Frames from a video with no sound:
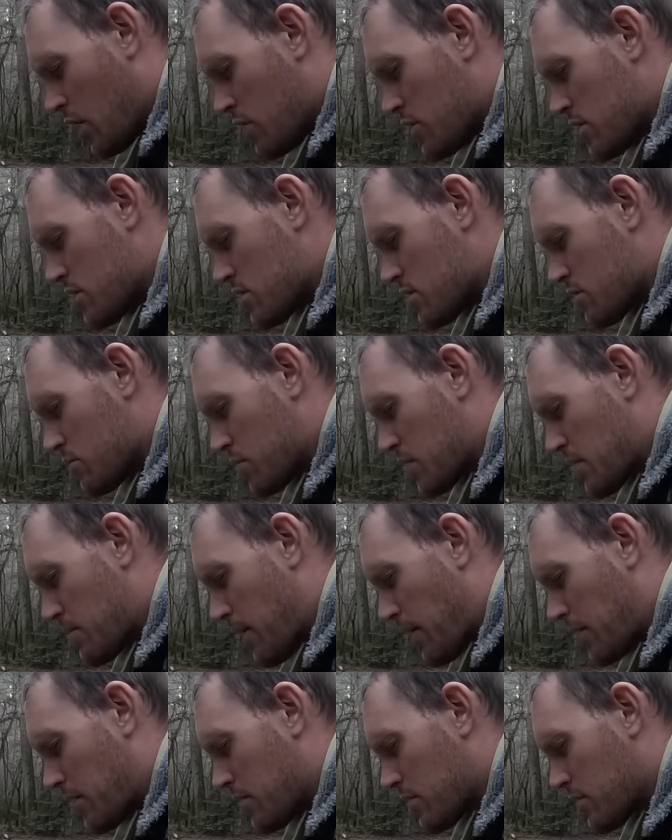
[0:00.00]
Thank you that we come
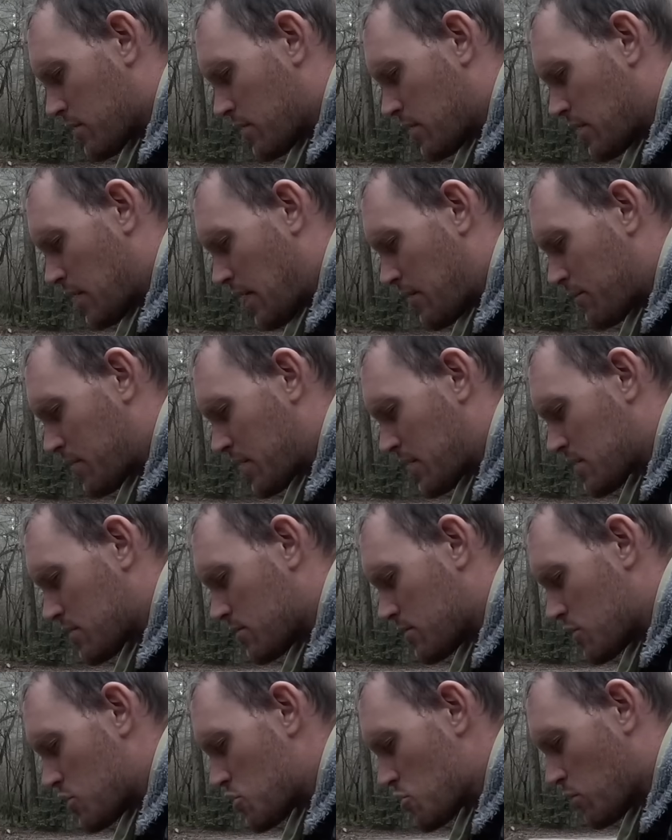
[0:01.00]
out here and we get
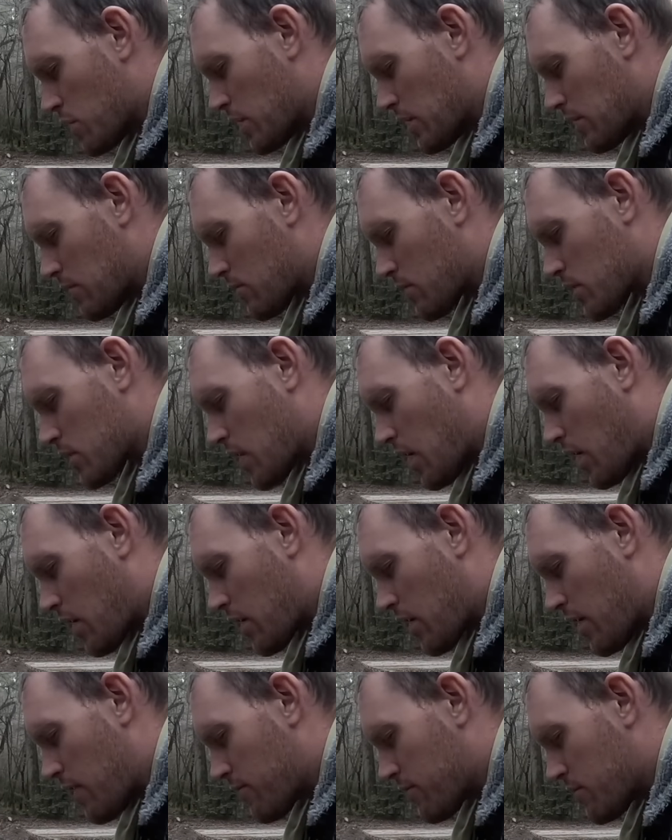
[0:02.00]
to enjoy it, Lord
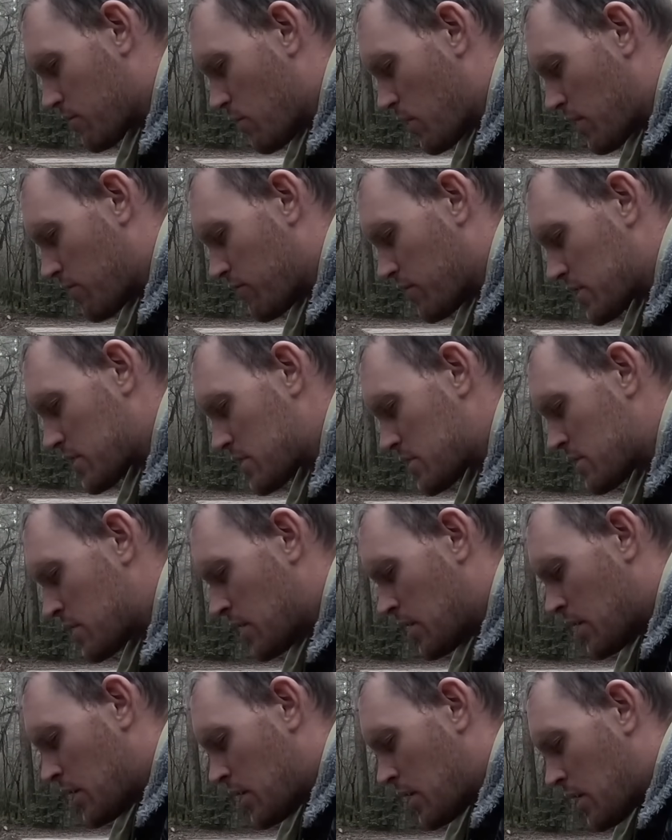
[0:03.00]
God, every one of us.
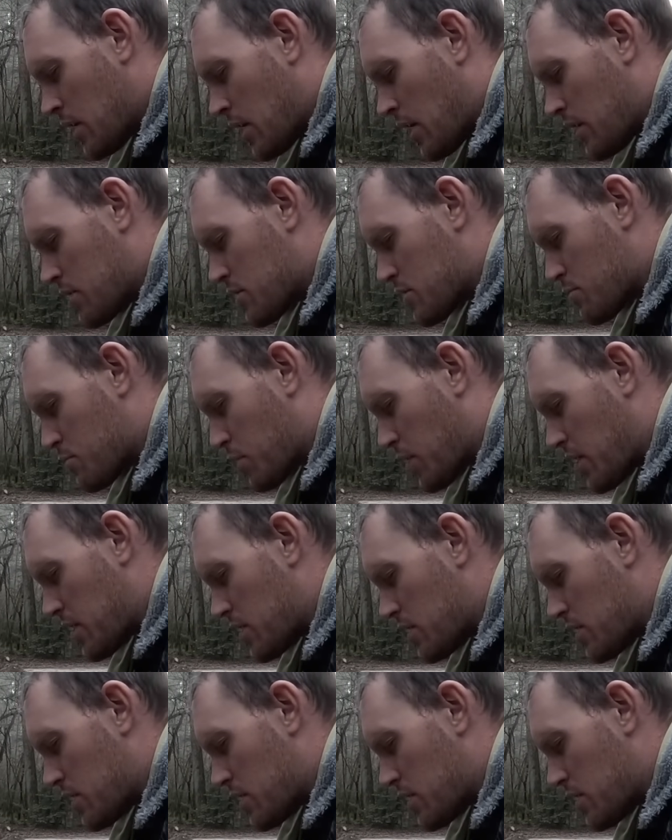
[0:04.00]
I just pray